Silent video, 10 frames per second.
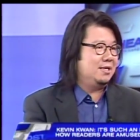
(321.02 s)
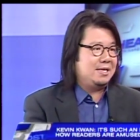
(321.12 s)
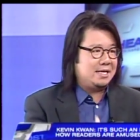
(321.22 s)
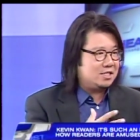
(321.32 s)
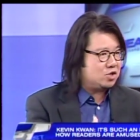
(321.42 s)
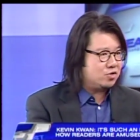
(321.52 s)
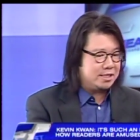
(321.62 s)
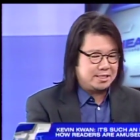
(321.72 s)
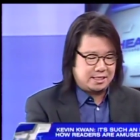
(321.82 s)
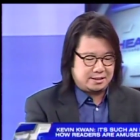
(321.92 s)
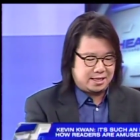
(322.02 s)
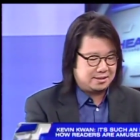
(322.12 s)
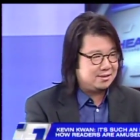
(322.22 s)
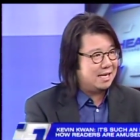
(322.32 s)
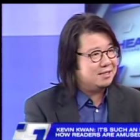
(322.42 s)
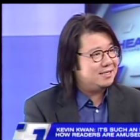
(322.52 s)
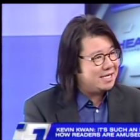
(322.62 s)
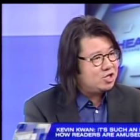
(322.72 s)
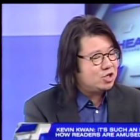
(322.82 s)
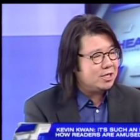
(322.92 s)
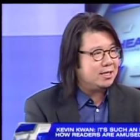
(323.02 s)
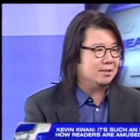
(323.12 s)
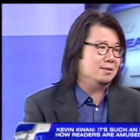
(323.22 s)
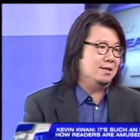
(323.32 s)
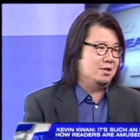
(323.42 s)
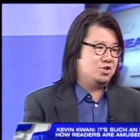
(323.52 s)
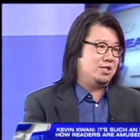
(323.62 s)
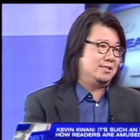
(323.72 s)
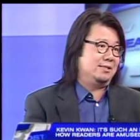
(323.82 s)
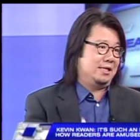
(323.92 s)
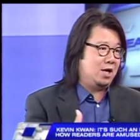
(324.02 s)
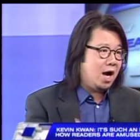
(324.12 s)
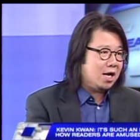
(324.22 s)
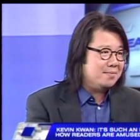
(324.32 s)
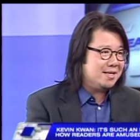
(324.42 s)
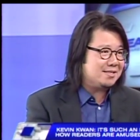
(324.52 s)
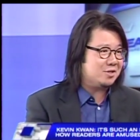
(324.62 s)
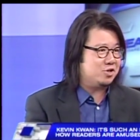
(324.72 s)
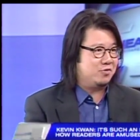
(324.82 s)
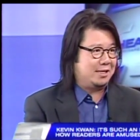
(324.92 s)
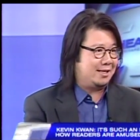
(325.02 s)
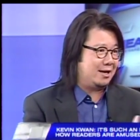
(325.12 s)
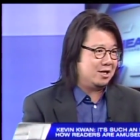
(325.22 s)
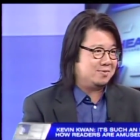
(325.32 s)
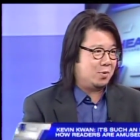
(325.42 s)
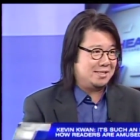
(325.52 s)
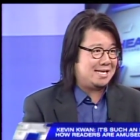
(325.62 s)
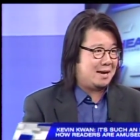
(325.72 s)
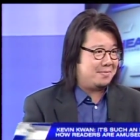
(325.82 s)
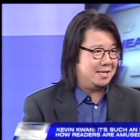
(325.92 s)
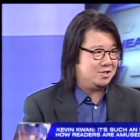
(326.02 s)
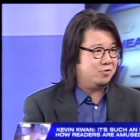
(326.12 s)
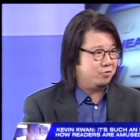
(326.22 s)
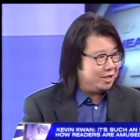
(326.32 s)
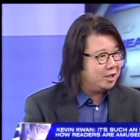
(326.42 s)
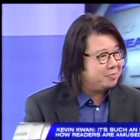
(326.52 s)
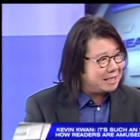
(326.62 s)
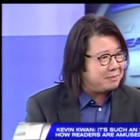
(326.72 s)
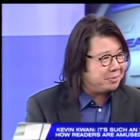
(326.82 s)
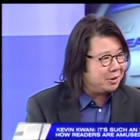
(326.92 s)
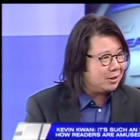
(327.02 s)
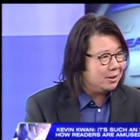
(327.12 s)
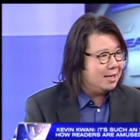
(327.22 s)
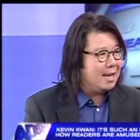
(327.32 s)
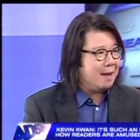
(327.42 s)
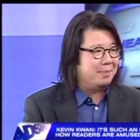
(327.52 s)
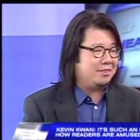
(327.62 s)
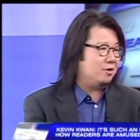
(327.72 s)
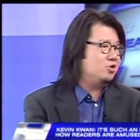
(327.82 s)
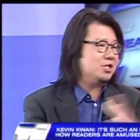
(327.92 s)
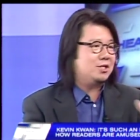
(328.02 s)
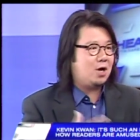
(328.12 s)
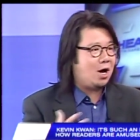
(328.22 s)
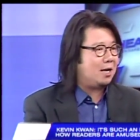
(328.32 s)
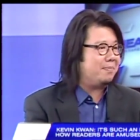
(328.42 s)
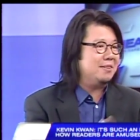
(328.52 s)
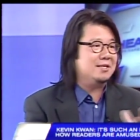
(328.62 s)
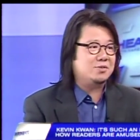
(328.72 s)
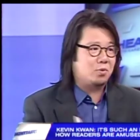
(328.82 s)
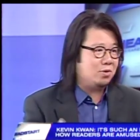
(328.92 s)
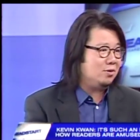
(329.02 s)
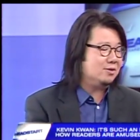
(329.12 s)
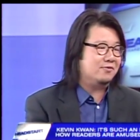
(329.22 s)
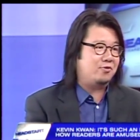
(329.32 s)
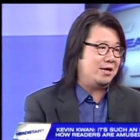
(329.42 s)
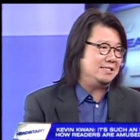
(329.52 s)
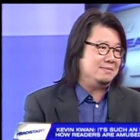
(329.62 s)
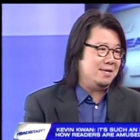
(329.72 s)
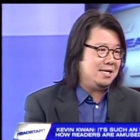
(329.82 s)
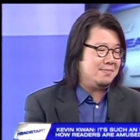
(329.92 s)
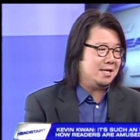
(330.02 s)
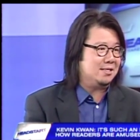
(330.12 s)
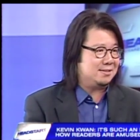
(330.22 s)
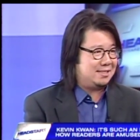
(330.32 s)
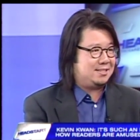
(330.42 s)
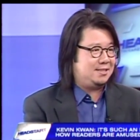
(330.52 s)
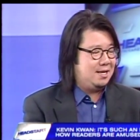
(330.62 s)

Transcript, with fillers: history and, and, and teaching, and she's yeah. an economist, so she really cares about what's happening to real people. Yes. But they're just caught up in this world of crazy money because yeah. that's,